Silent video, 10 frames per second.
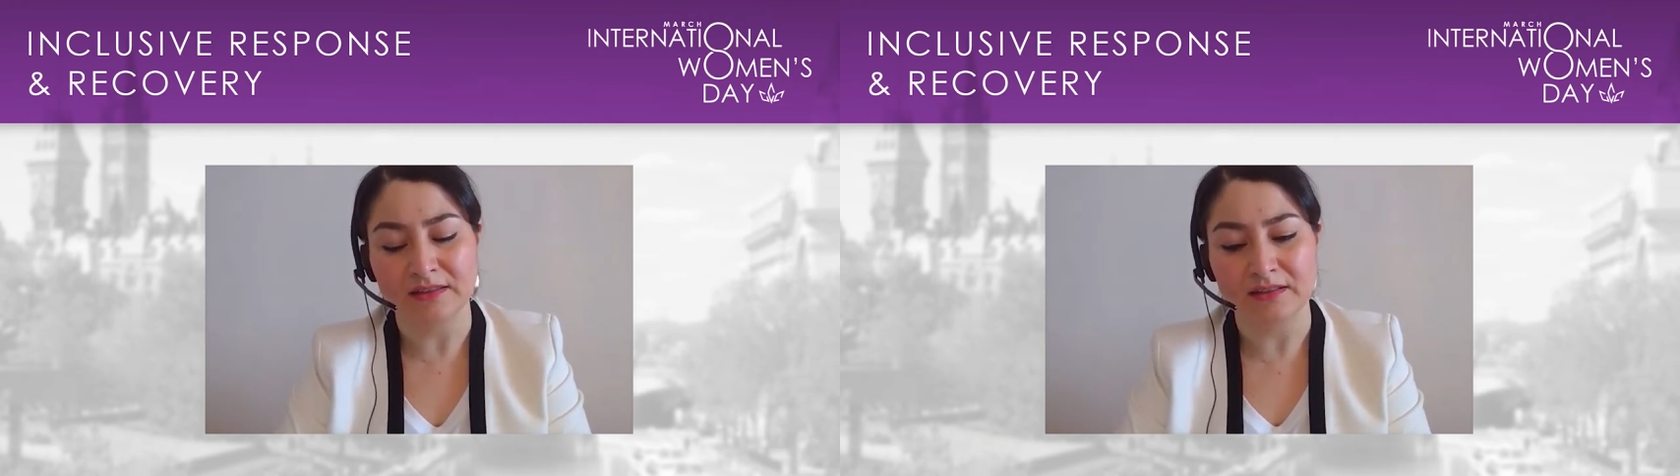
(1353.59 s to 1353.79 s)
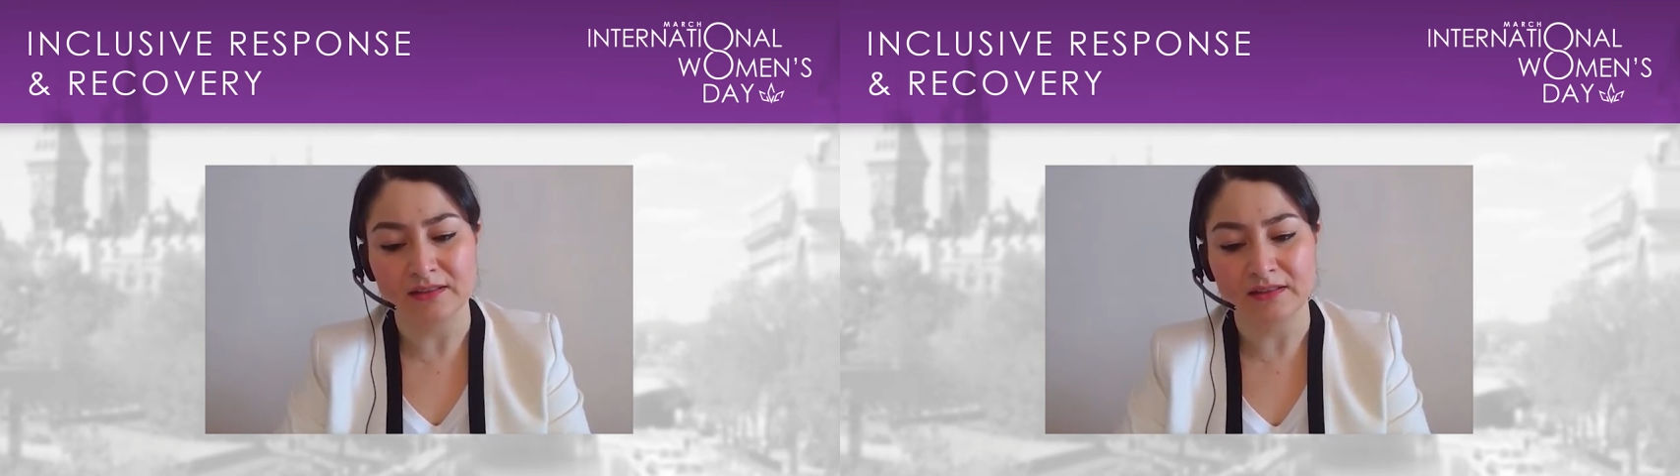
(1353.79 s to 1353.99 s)

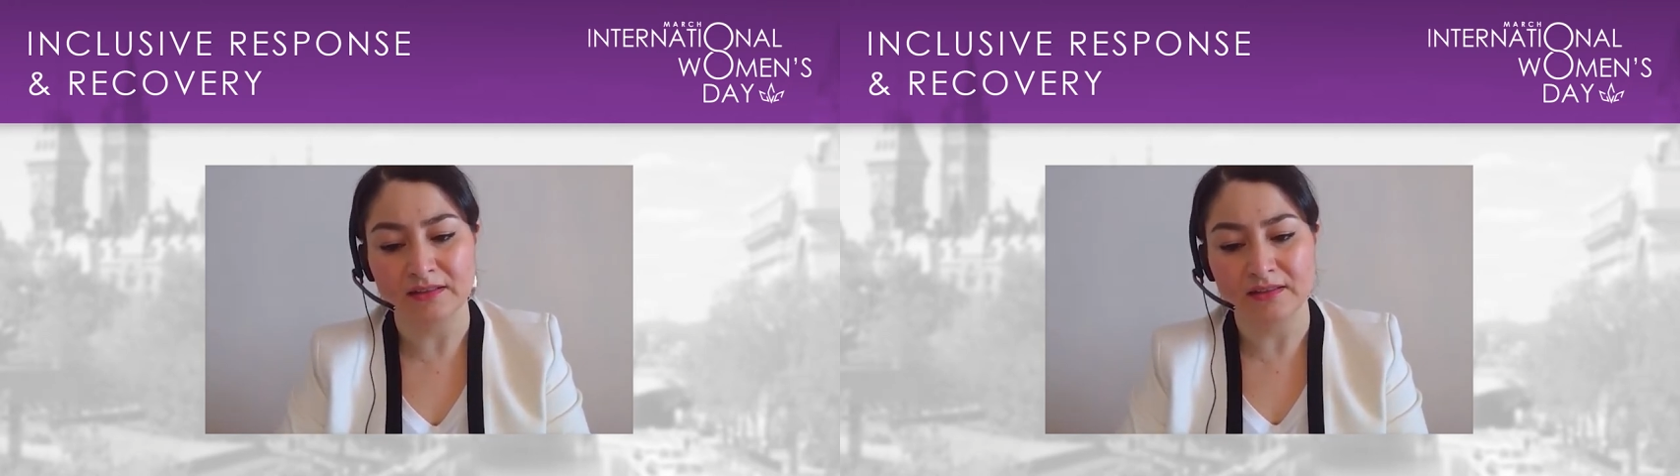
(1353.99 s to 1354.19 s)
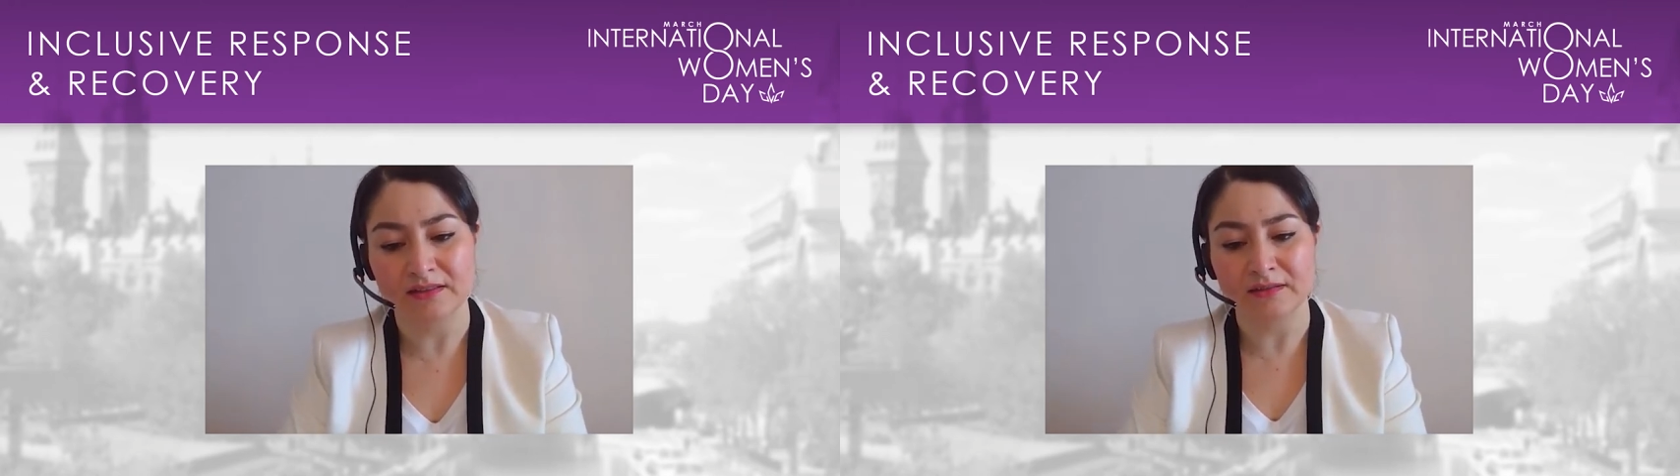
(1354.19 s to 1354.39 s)
the
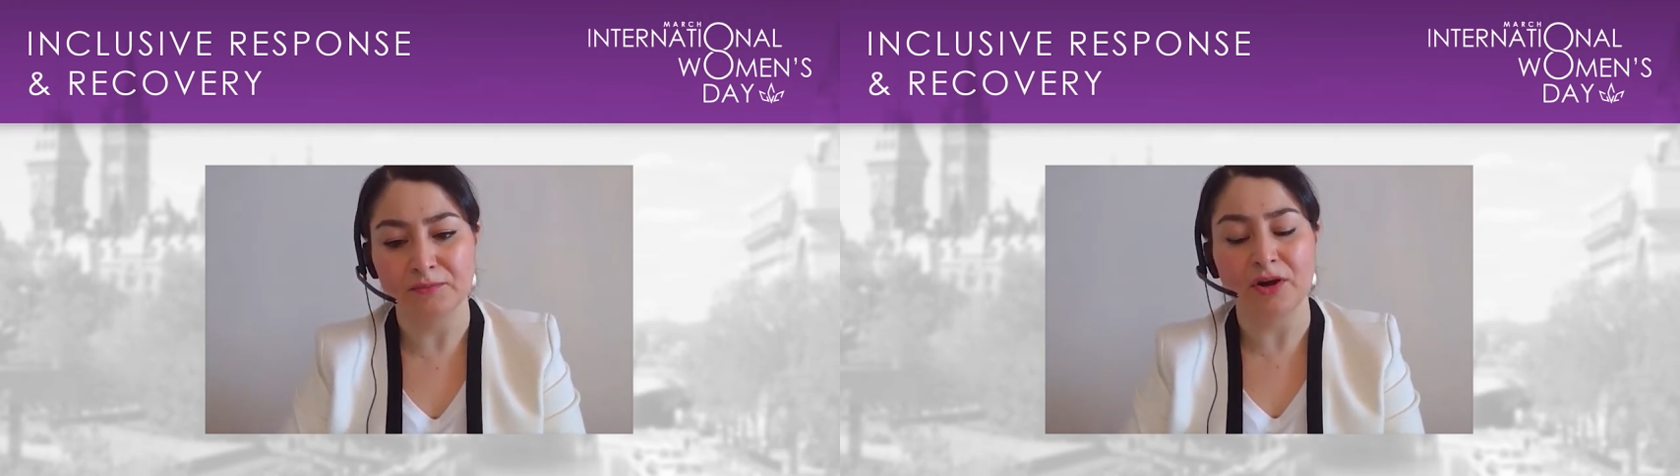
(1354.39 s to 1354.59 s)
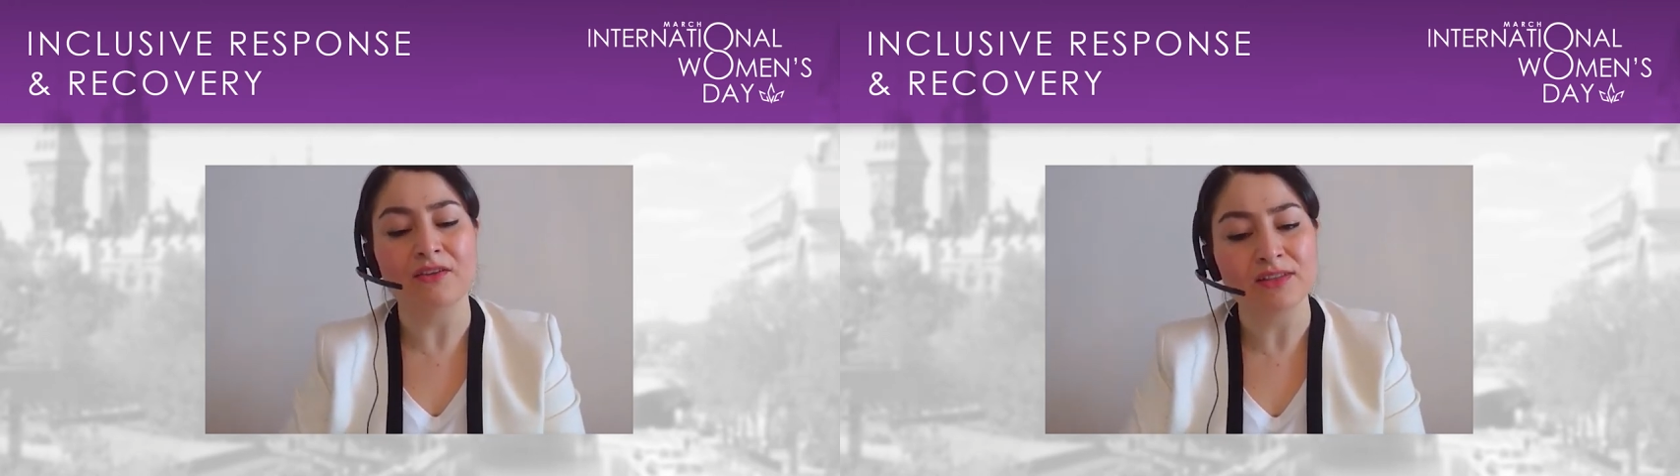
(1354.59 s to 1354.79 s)
the
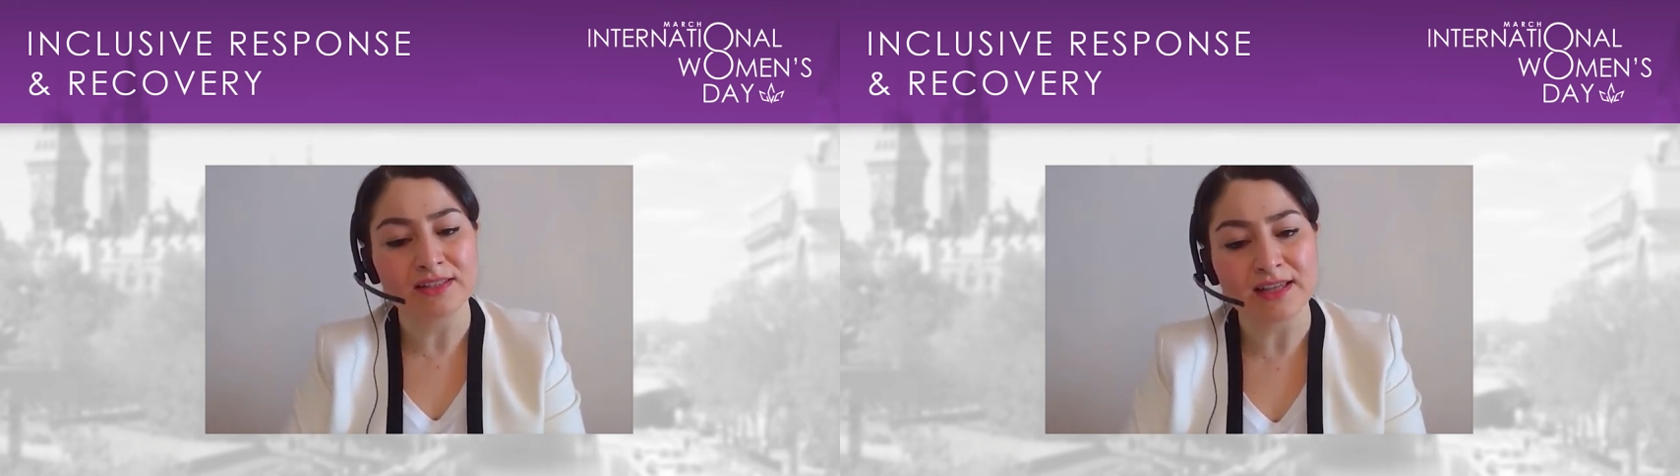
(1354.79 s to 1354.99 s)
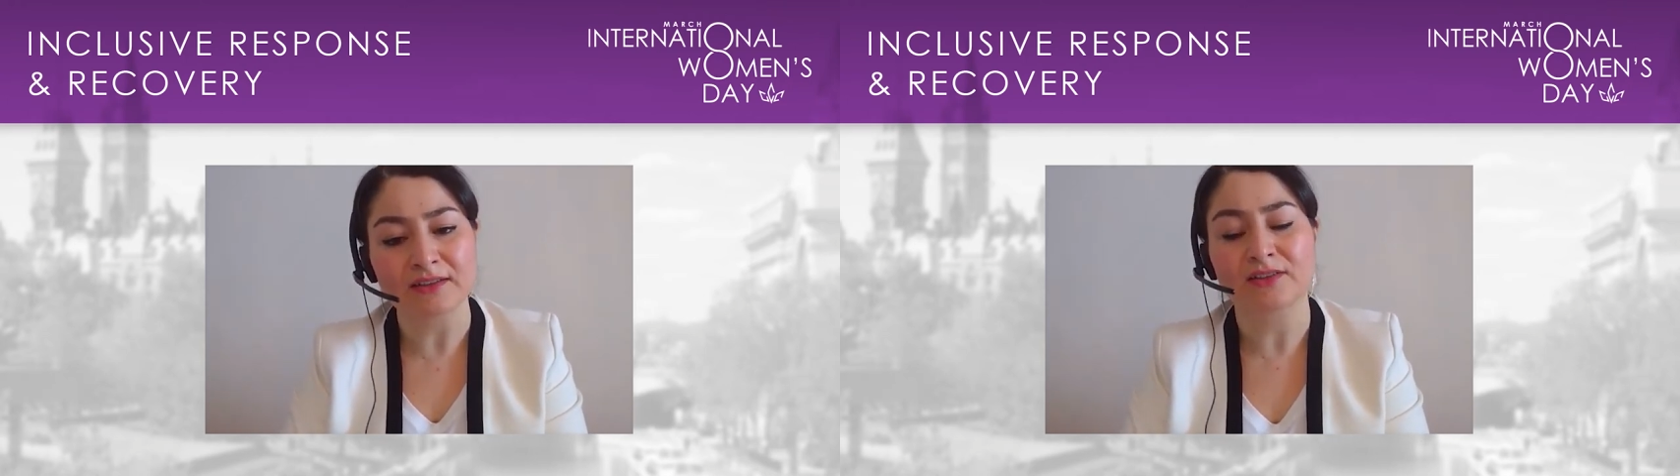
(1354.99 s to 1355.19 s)

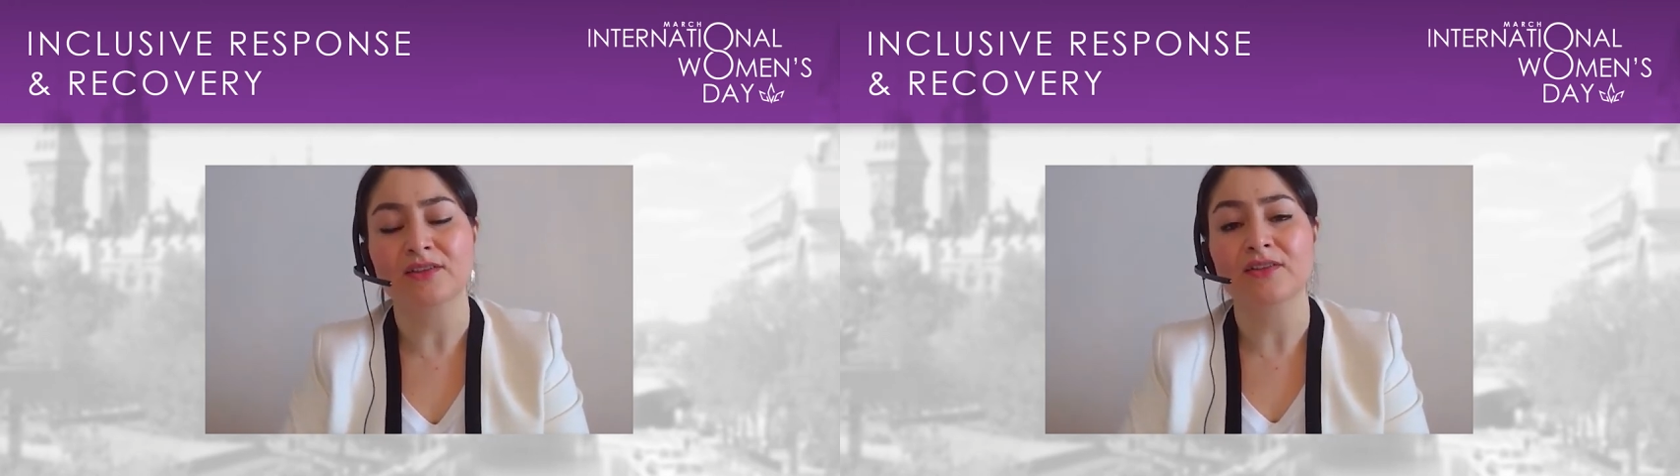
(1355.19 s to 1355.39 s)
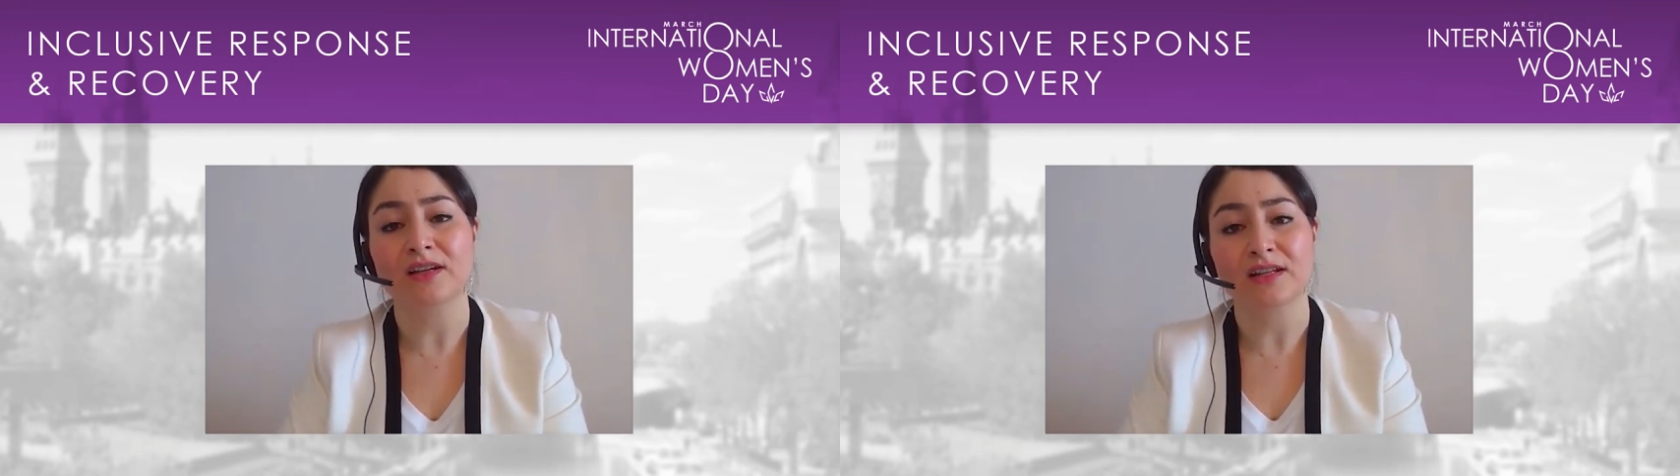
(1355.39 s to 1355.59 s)
private sector